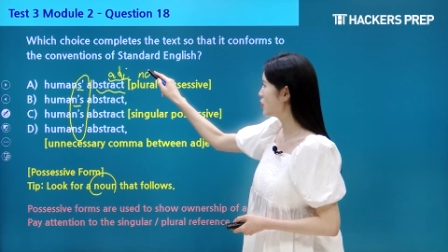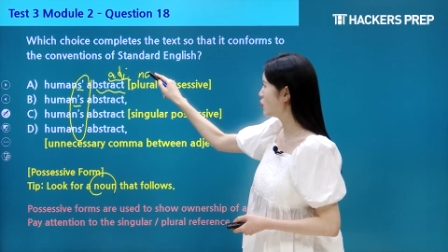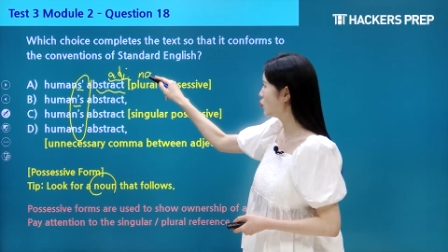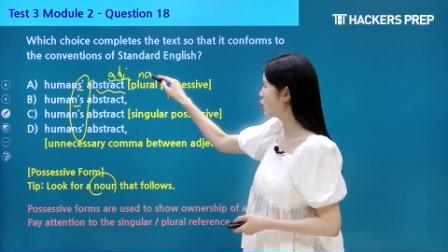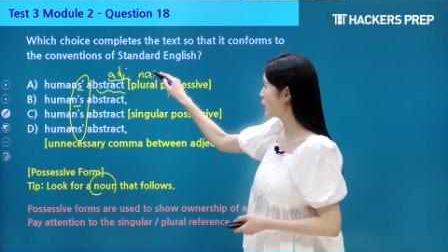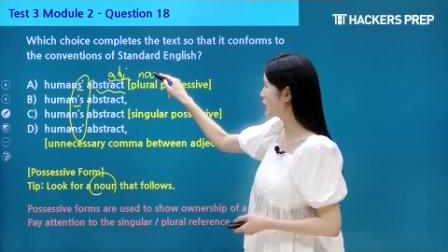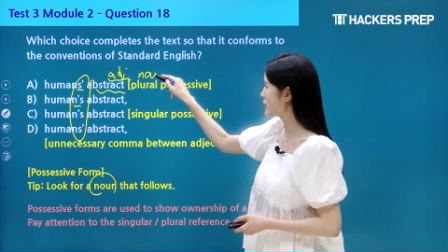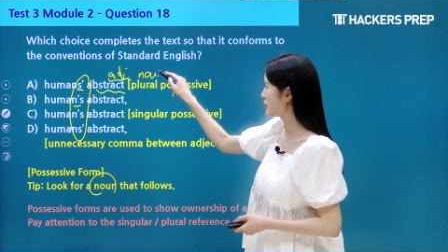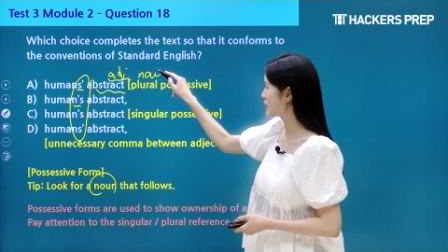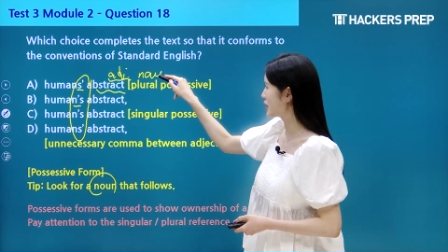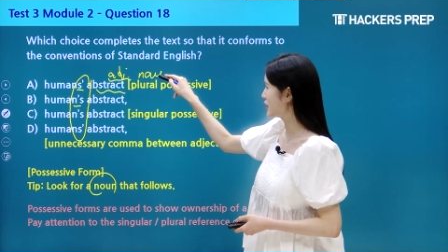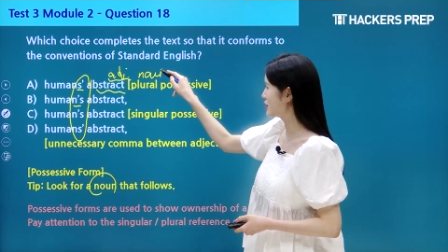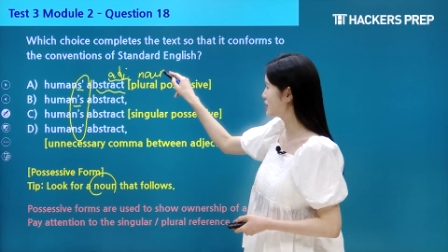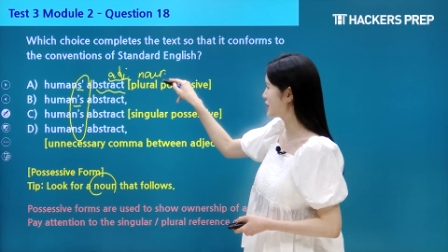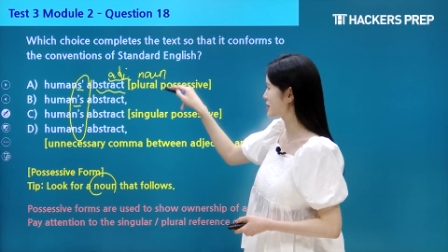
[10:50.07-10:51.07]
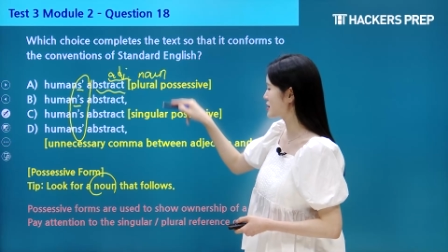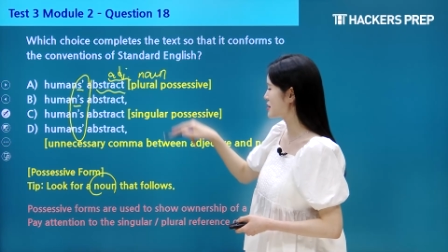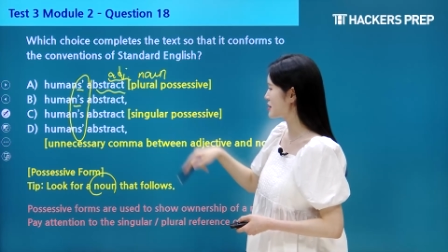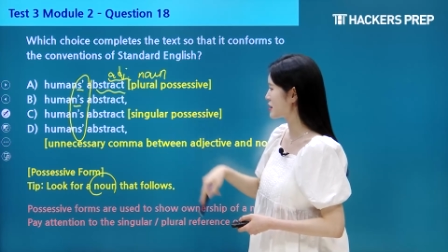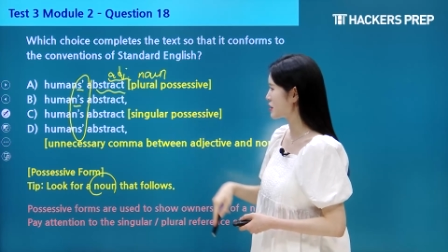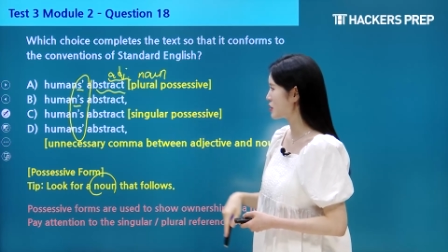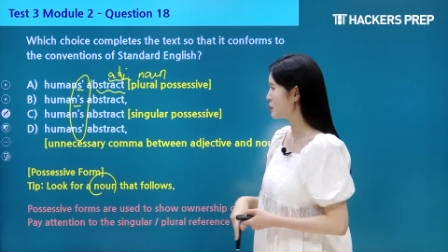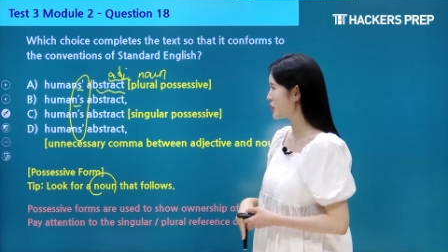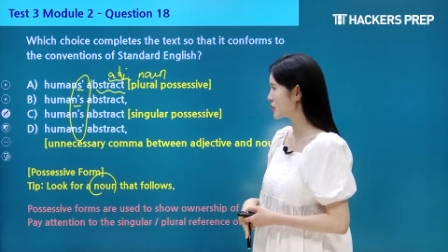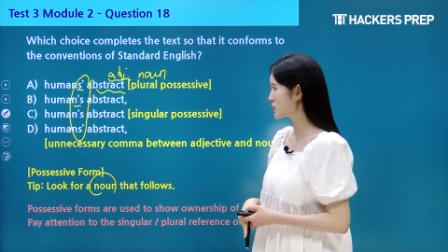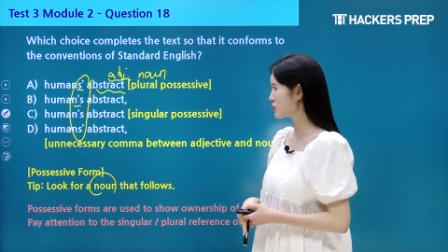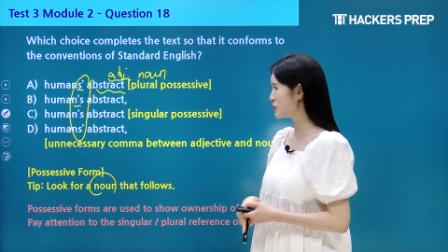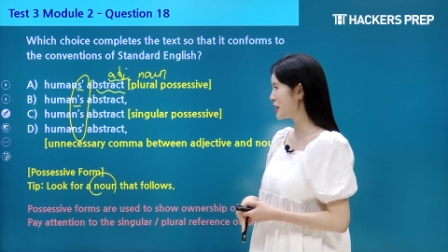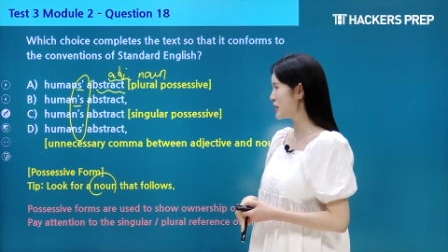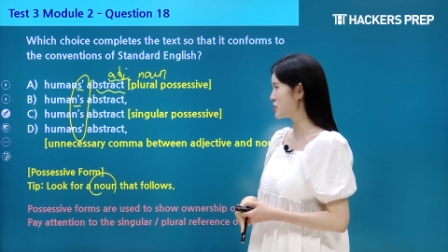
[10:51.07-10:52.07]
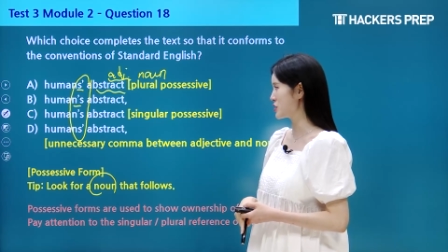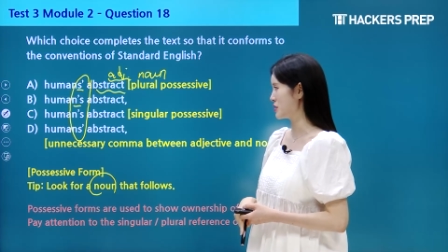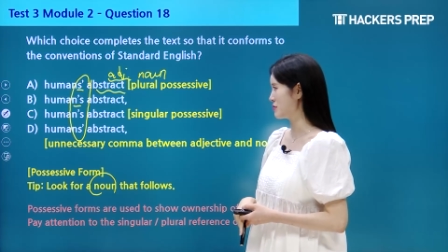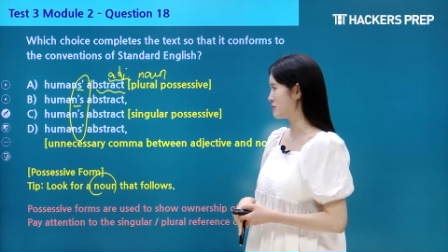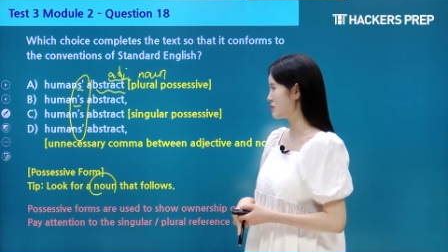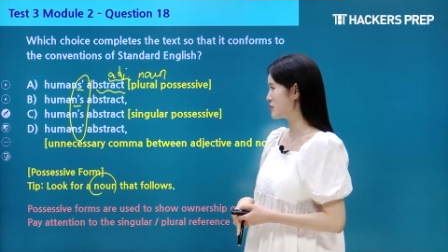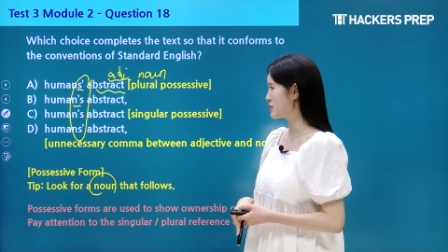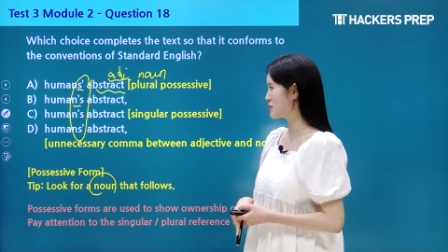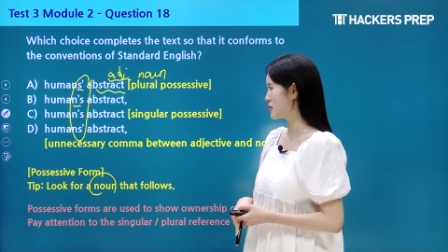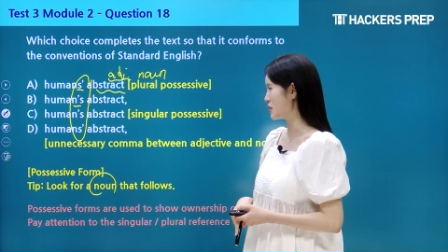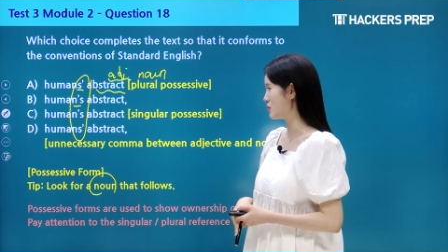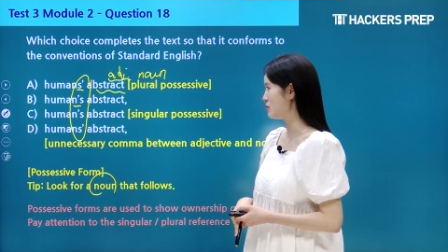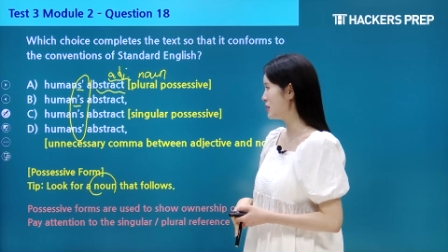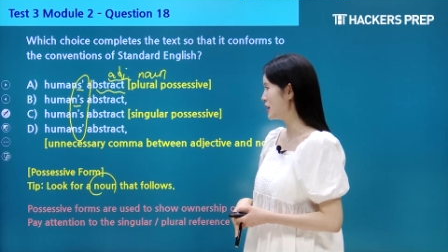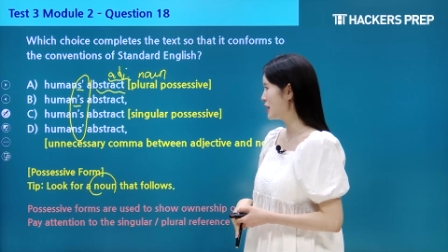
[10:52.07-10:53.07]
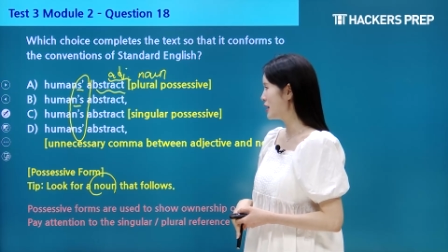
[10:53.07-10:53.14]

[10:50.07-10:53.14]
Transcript: with an unnecessary punctuation. So,